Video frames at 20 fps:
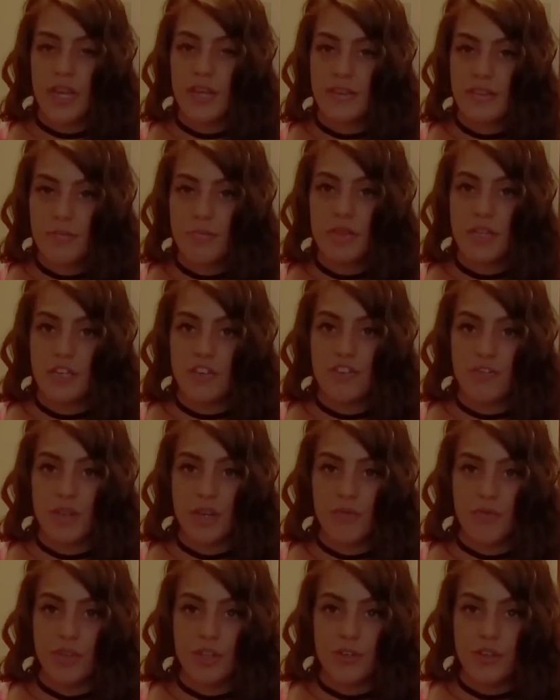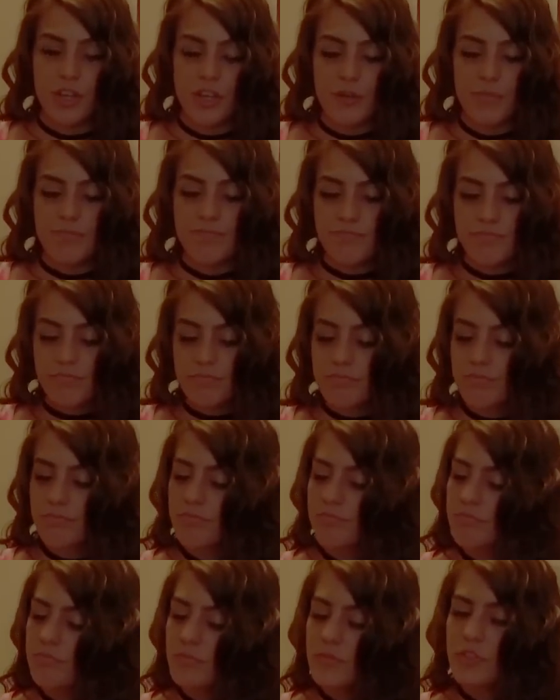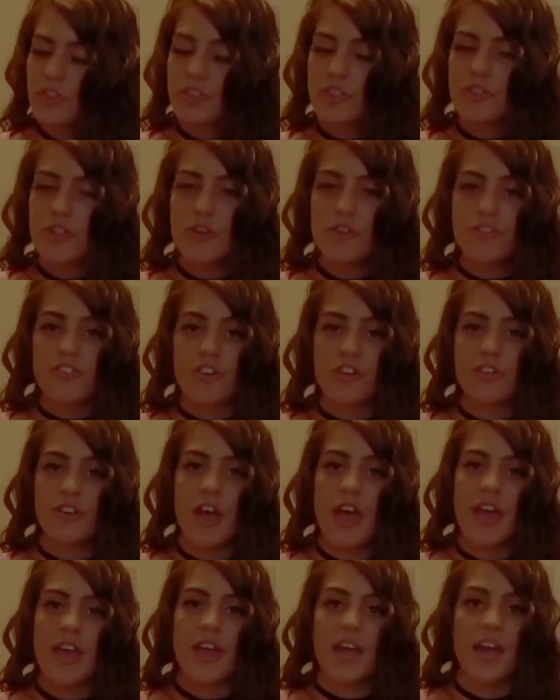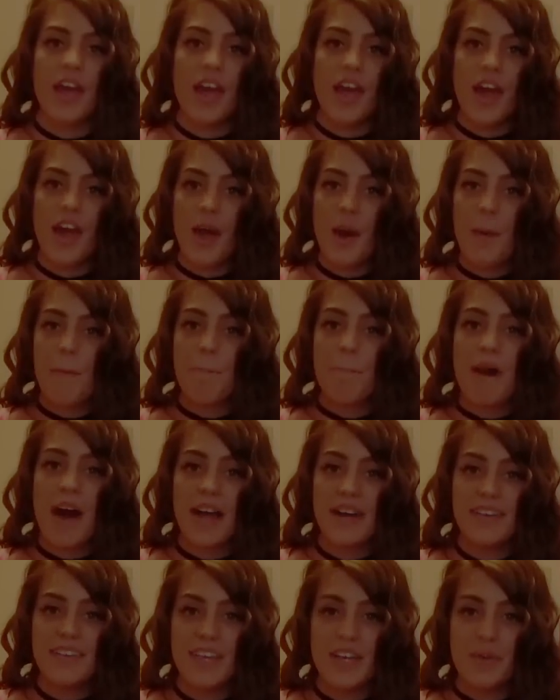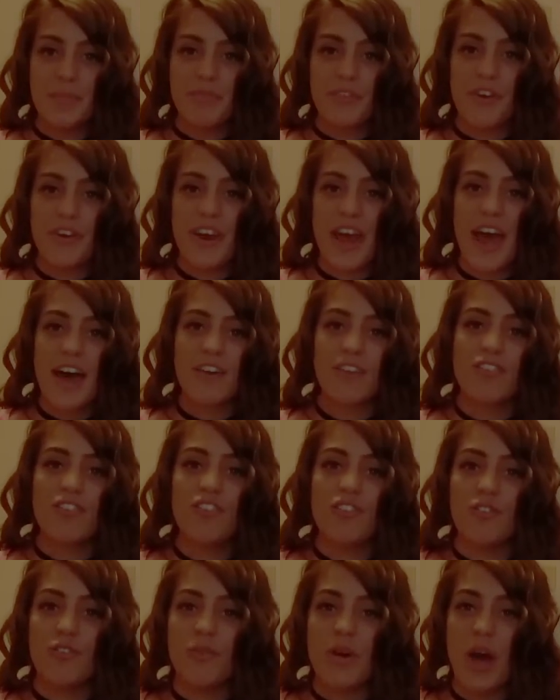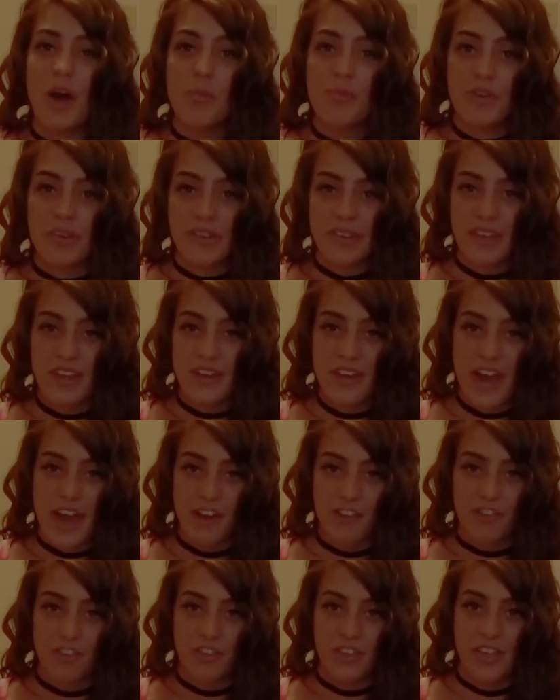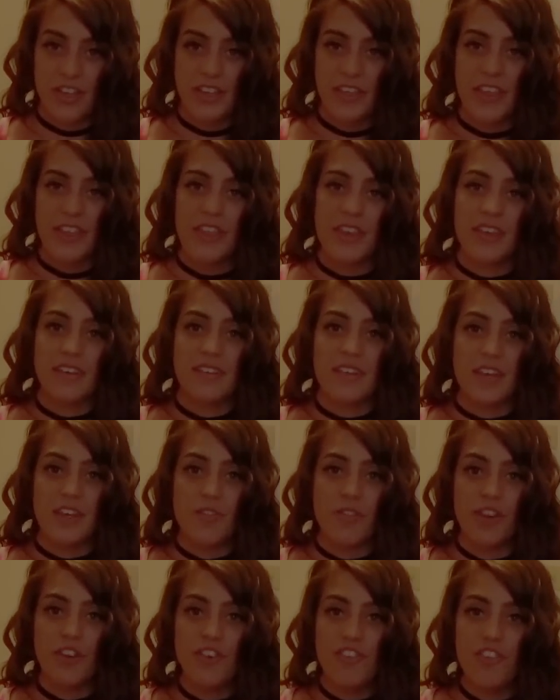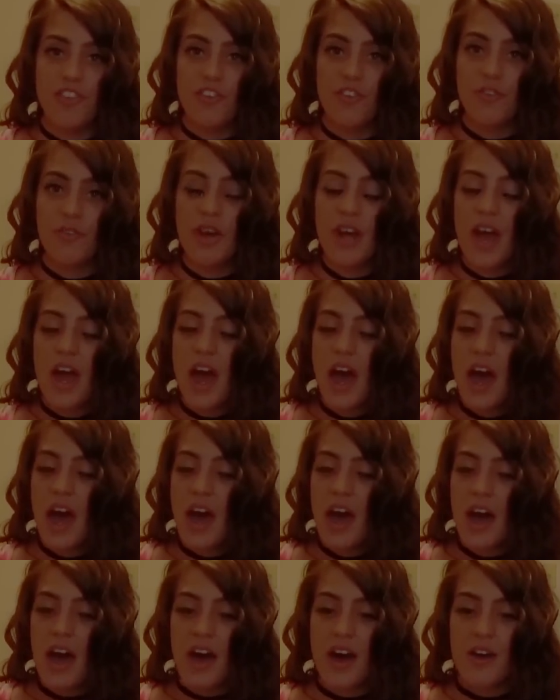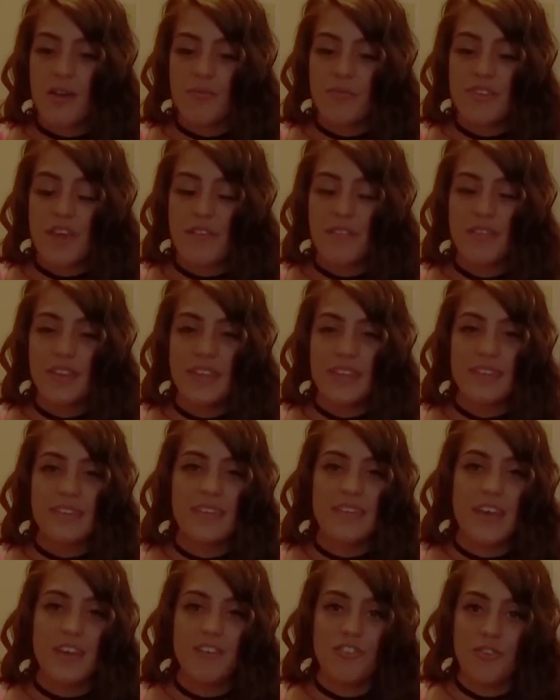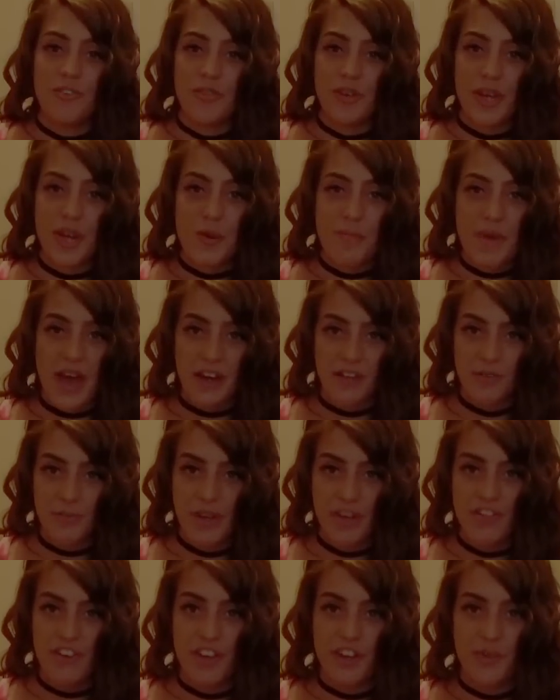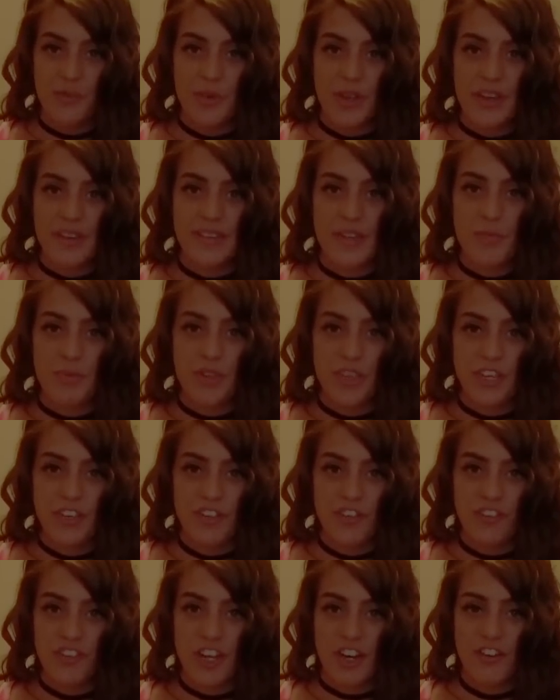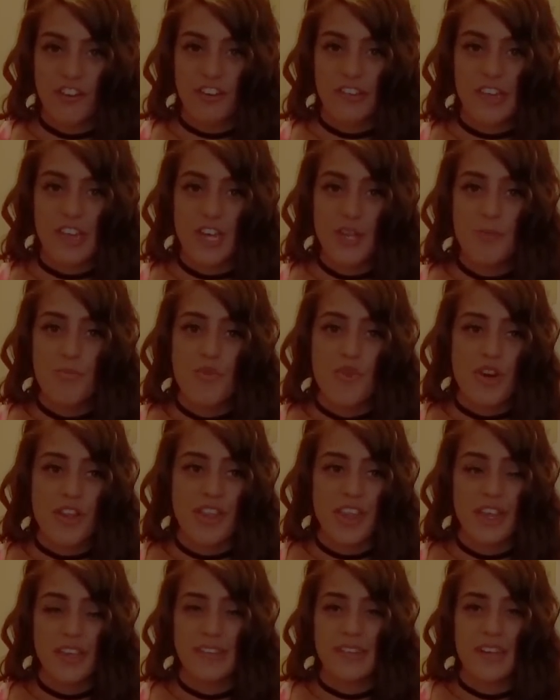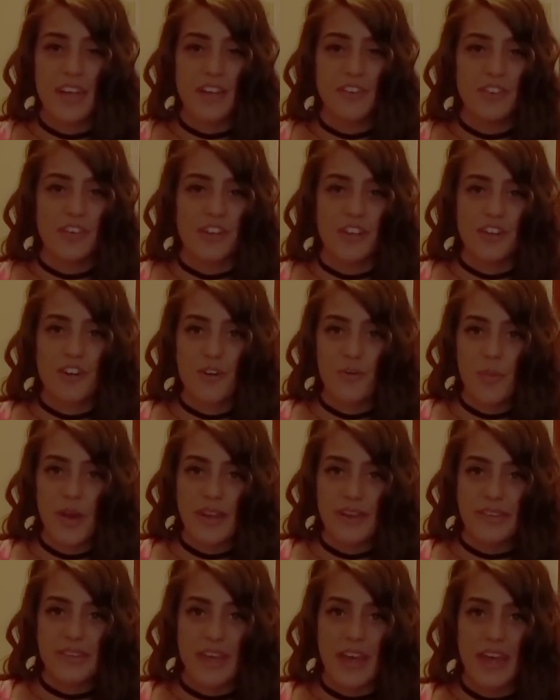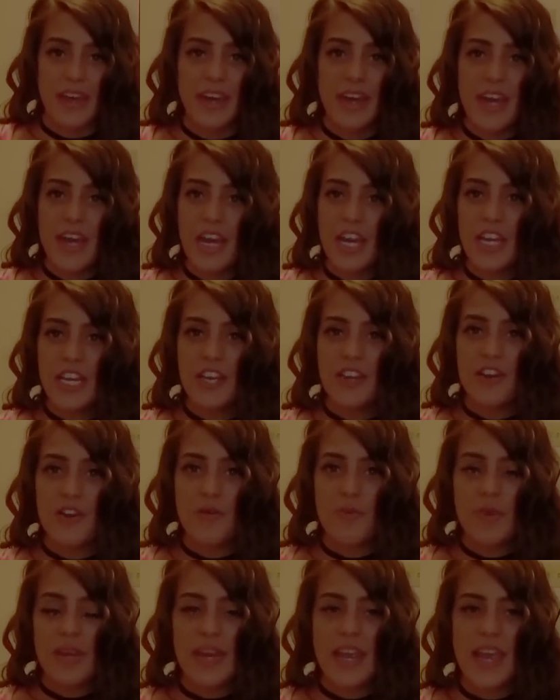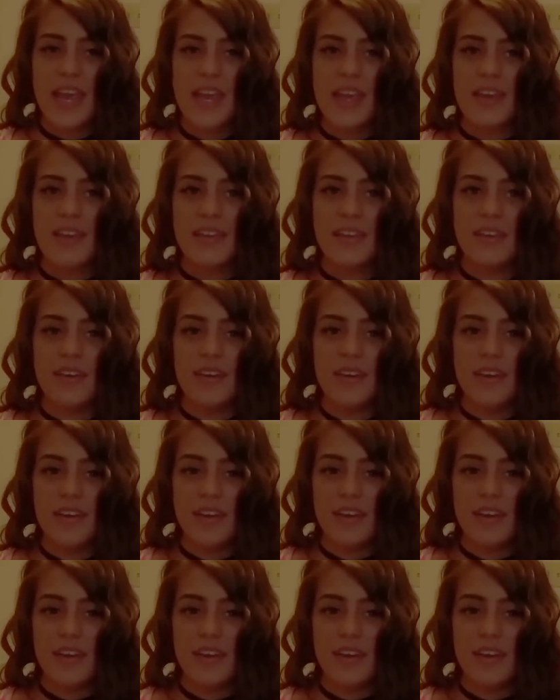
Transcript: It's been doing really good. So those are like my tips on how to help your skin naturally and the things that you can do. Definitely stay tuned and come back to my channel because I plan to share just any more things that I learn or ways that, you know, we can